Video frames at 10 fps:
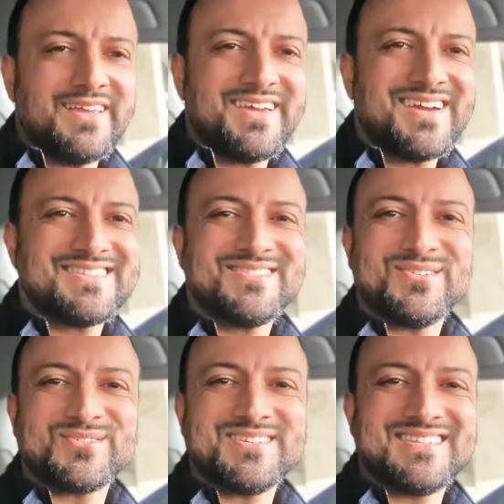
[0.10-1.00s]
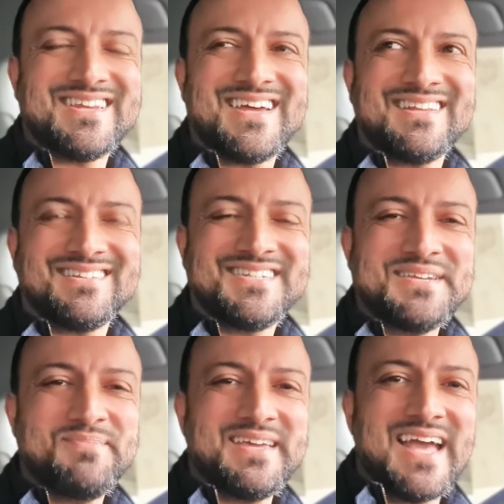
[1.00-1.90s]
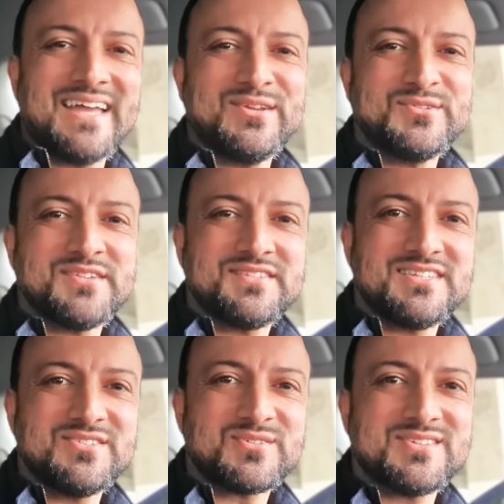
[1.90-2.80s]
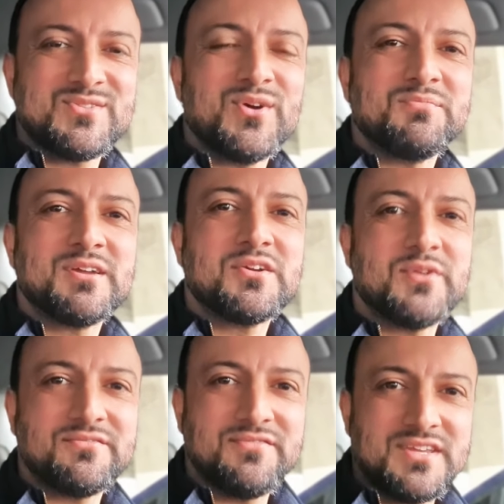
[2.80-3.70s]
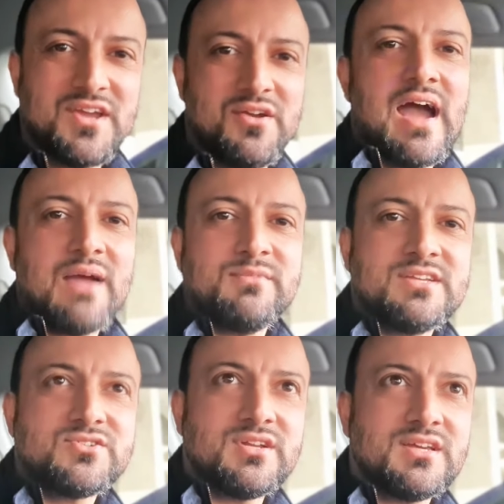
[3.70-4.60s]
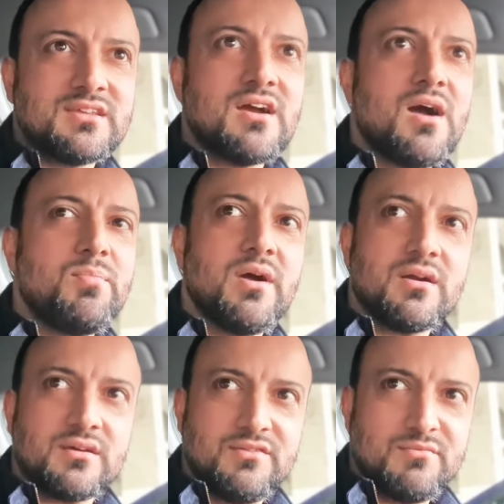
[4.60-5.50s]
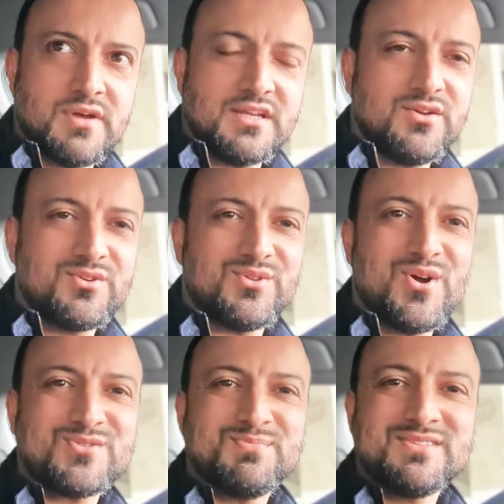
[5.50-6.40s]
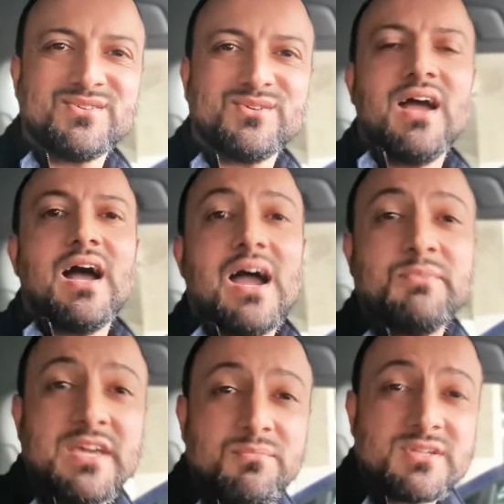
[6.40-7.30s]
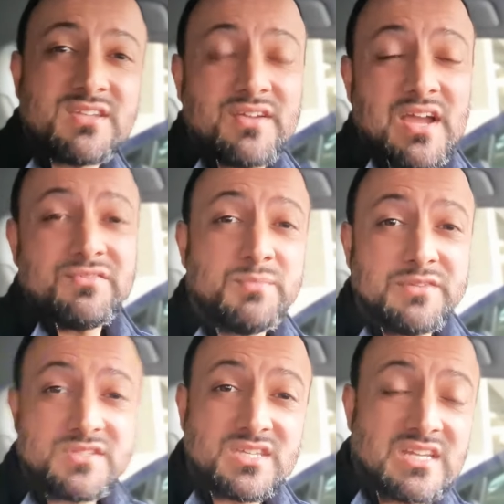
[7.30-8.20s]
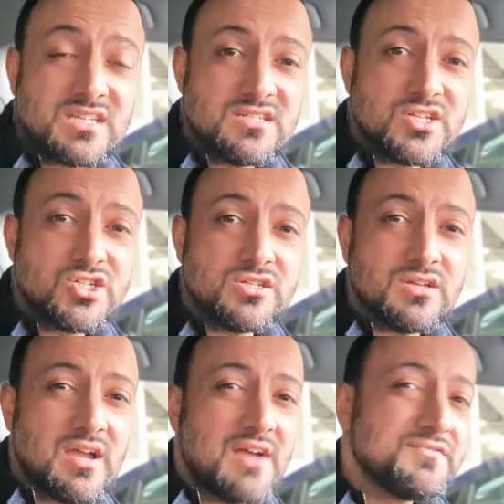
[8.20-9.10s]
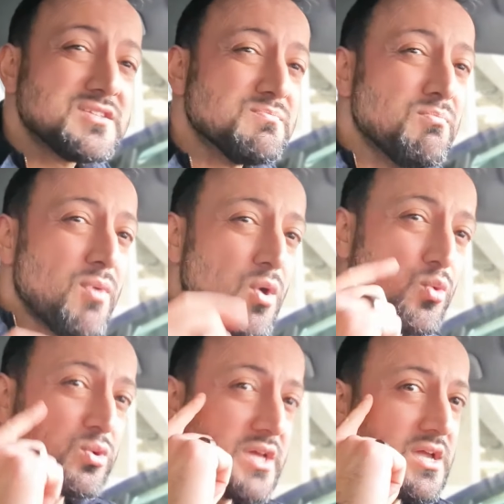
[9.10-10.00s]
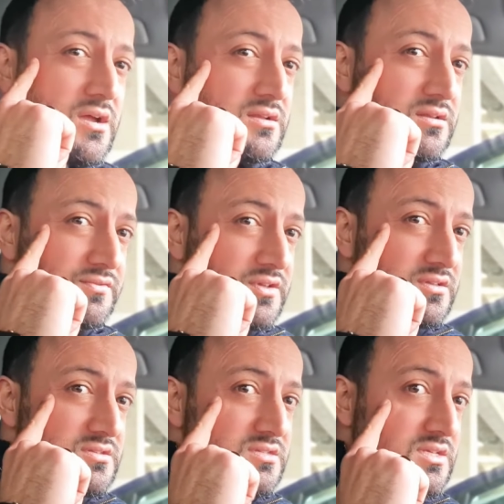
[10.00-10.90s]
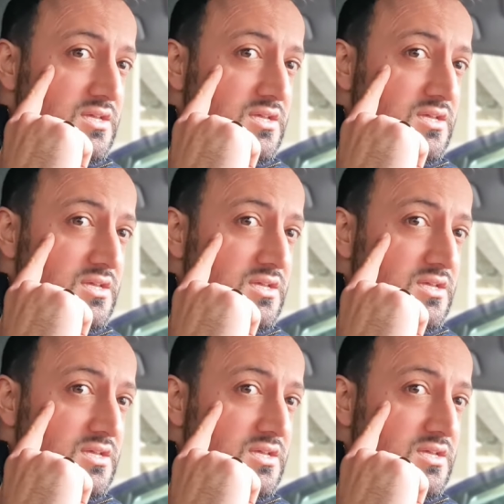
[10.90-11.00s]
there, it's Dr. Sinan, GP and longevity doctor. Thought I'd make a quick video. I'm literally in the car park of my local hospital. I'm here because I have a bit of a skin condition. I have this mole here. I don't know if you can see